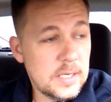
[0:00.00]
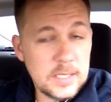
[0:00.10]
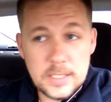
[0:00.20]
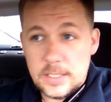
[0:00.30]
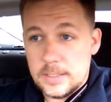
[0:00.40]

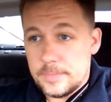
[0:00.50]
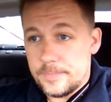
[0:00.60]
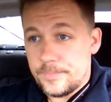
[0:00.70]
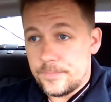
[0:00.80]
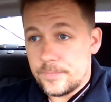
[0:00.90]

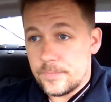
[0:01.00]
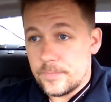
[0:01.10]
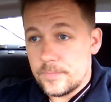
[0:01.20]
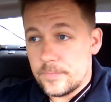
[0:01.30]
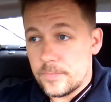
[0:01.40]
Um,
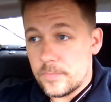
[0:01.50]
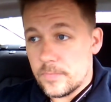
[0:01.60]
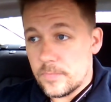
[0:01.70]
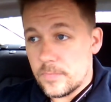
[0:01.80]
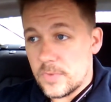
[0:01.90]

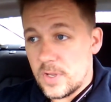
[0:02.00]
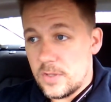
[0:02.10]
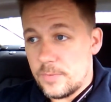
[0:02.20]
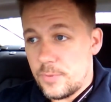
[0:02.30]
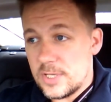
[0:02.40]

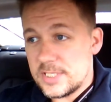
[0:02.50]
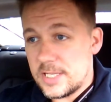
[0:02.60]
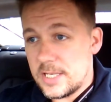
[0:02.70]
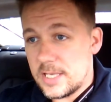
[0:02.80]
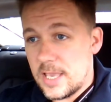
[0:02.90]
the
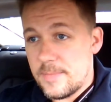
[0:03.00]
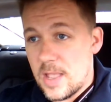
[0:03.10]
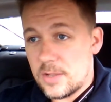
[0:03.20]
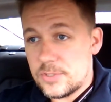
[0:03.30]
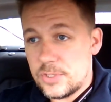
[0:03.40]
president came
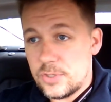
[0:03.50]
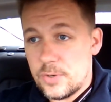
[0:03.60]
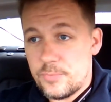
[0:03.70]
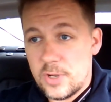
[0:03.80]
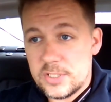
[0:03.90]
out to
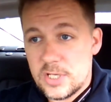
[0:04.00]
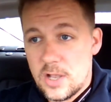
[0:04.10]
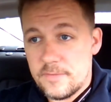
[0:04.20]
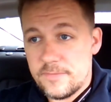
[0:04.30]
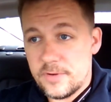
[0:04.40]
do a press
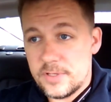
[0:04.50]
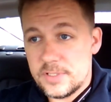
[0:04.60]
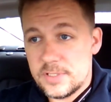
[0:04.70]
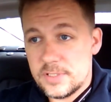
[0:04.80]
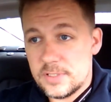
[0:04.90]

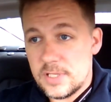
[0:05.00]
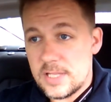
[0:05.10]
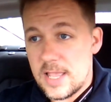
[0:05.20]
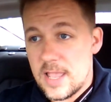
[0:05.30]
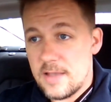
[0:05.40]
conference the
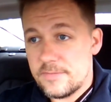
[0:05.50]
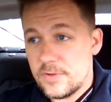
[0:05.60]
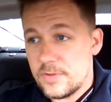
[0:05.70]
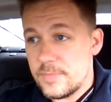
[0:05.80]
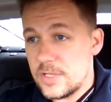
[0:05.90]
day
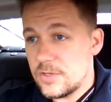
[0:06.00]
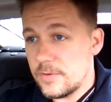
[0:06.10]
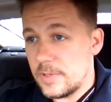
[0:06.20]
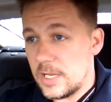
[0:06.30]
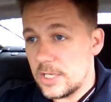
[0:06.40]
after the
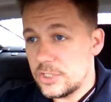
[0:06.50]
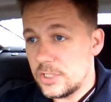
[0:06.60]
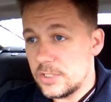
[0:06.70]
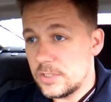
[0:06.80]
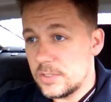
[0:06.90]
midterm
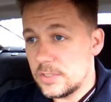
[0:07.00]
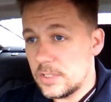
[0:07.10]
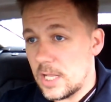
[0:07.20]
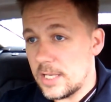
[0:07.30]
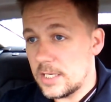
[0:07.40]
elections,
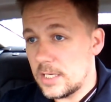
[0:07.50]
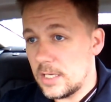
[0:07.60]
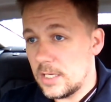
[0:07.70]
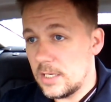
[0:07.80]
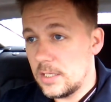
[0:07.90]
like
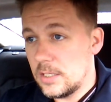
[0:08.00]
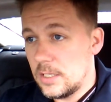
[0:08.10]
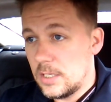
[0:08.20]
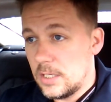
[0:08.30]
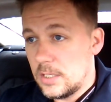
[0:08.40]
uh,
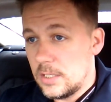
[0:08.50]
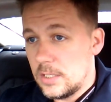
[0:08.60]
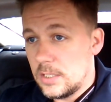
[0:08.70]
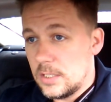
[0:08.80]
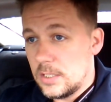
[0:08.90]

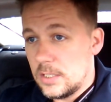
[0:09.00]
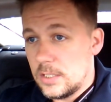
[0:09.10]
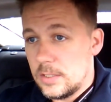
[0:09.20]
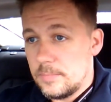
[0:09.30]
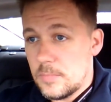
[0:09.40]

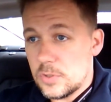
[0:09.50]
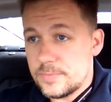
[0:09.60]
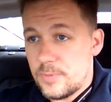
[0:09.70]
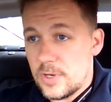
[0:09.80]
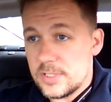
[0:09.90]

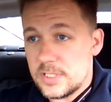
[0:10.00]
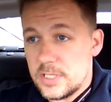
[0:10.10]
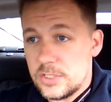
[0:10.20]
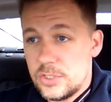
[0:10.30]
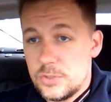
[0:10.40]
most
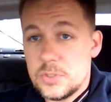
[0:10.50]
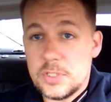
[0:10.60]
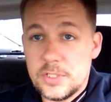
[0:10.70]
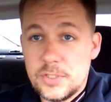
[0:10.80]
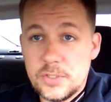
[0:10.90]
presidents
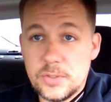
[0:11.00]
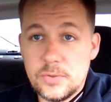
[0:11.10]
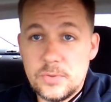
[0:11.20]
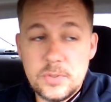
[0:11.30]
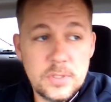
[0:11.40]
usually
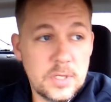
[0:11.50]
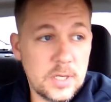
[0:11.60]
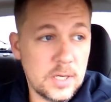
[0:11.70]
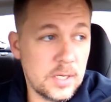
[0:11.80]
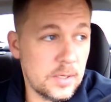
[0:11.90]
do.
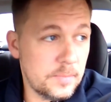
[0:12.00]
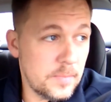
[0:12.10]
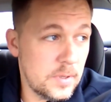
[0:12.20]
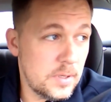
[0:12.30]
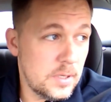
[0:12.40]
Um,